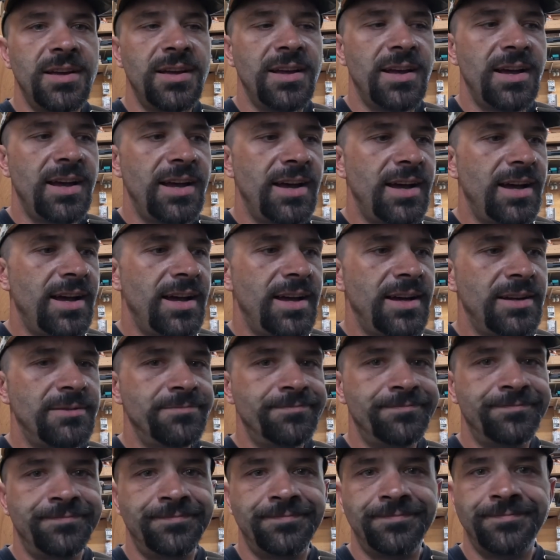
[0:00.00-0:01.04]

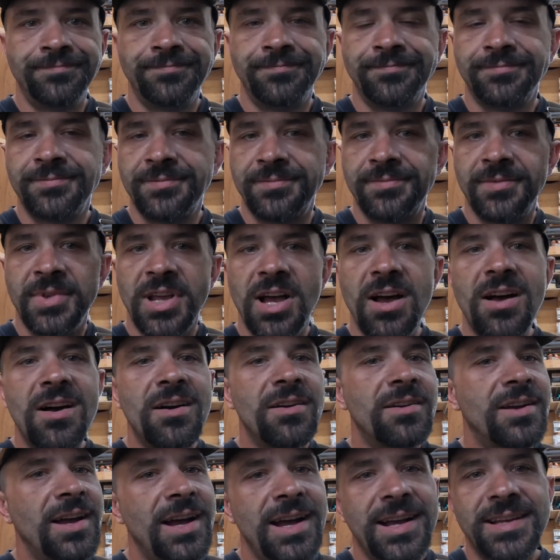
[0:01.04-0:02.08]

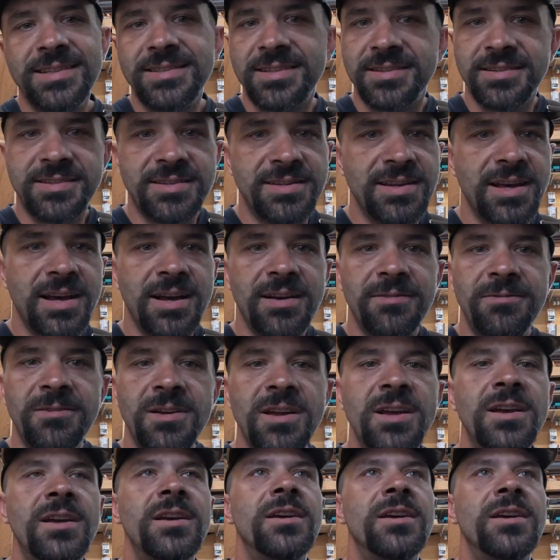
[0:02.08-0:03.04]
all kinds of stuff.